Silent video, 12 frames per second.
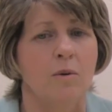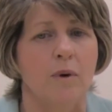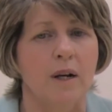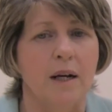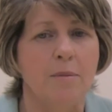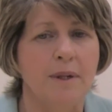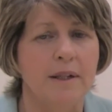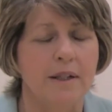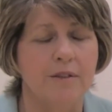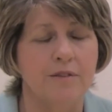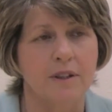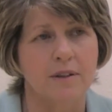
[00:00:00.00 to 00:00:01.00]
Well, I
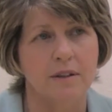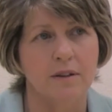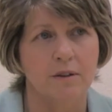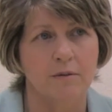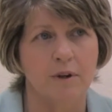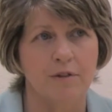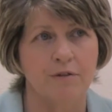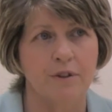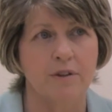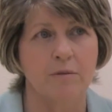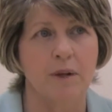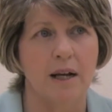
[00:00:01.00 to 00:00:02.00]
believe that the
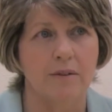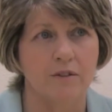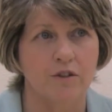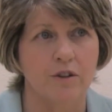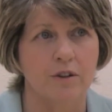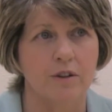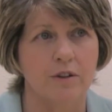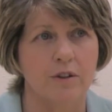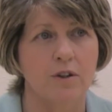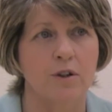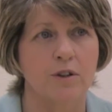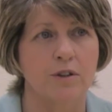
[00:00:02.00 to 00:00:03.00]
referendum last year
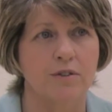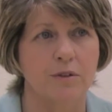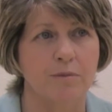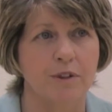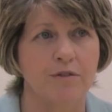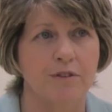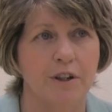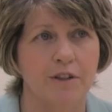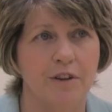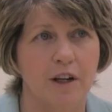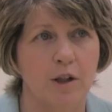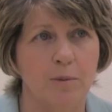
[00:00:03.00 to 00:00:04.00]
taught us something very
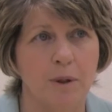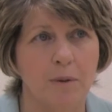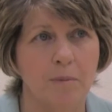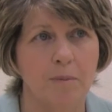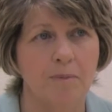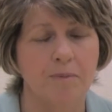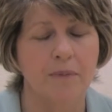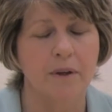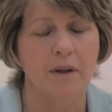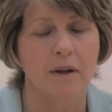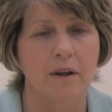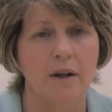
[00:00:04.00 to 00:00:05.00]

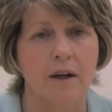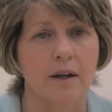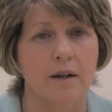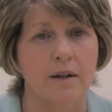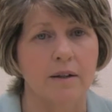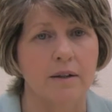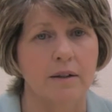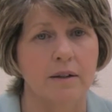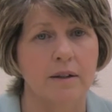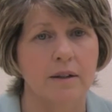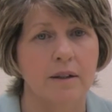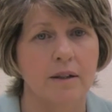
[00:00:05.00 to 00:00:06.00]
valuable.
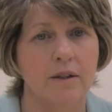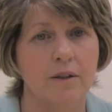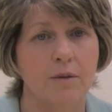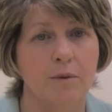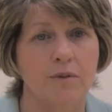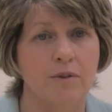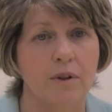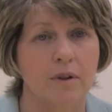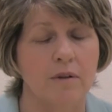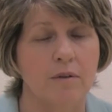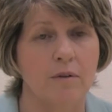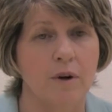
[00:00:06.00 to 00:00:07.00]
There was,
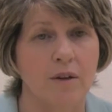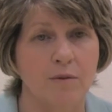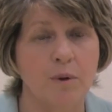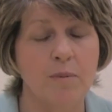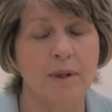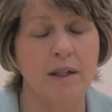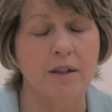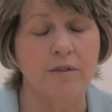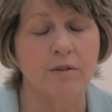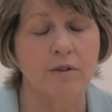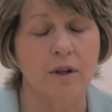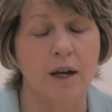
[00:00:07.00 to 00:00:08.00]
as we
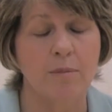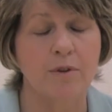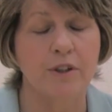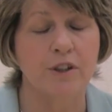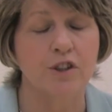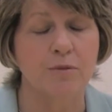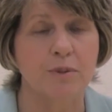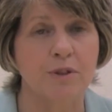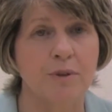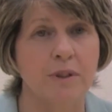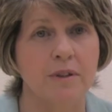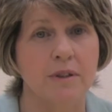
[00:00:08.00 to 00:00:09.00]
believe, collaboration
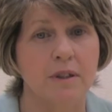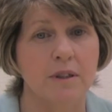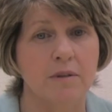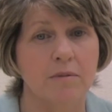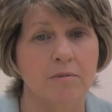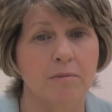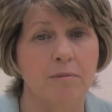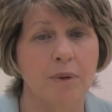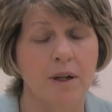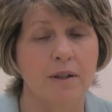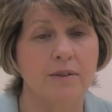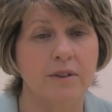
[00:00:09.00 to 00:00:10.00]
between the
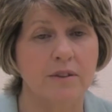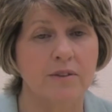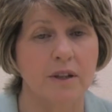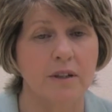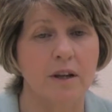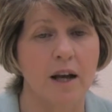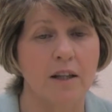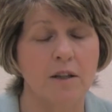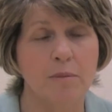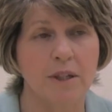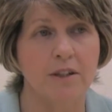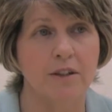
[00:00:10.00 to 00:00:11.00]
politics and the
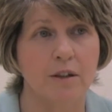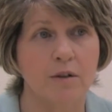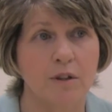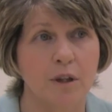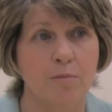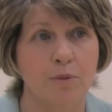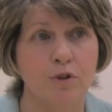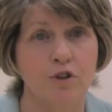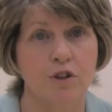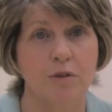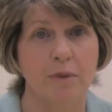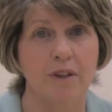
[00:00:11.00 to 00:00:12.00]
media that
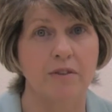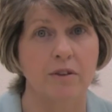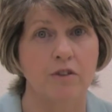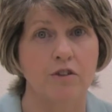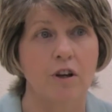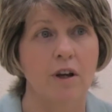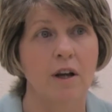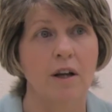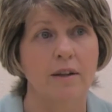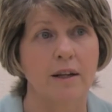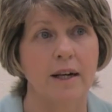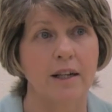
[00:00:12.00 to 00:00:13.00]
pushed the message
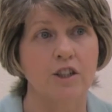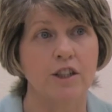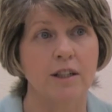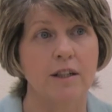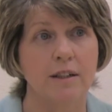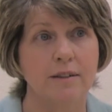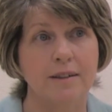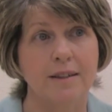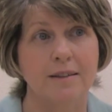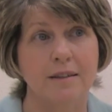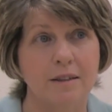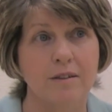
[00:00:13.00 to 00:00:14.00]
that actually
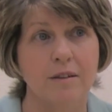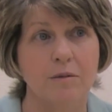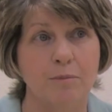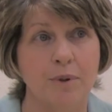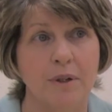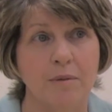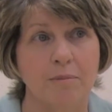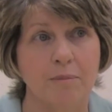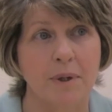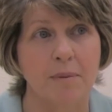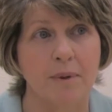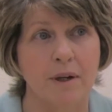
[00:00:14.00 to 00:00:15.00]
did bring
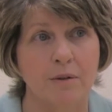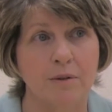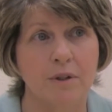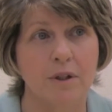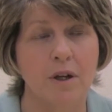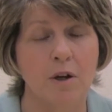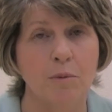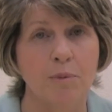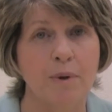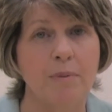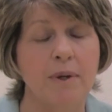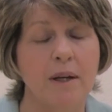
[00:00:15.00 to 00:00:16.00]
people out. Well,
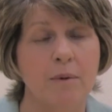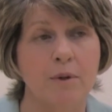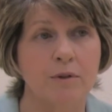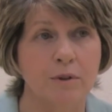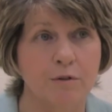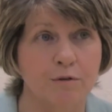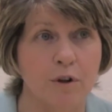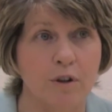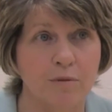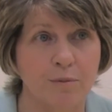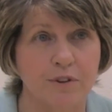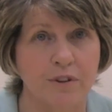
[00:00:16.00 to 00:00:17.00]
people came out under
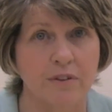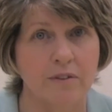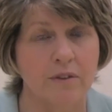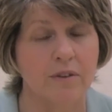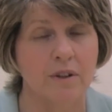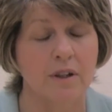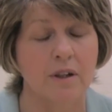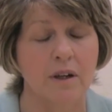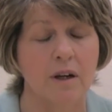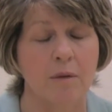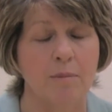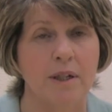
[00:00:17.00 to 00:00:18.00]
false pretenses, and
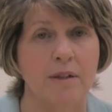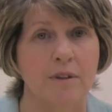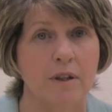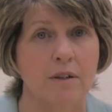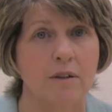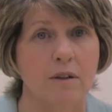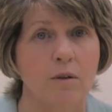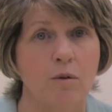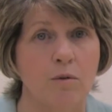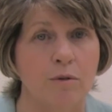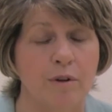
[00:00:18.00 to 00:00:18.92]
I believe that a whole